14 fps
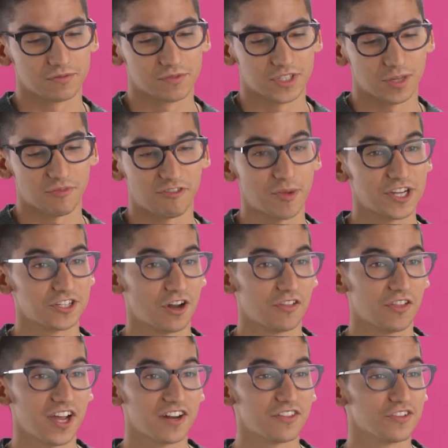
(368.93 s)
some information
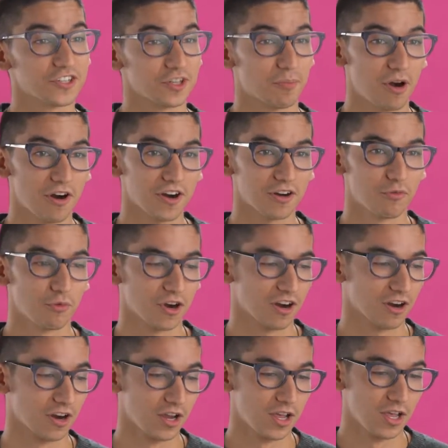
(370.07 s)
online, and there's a park where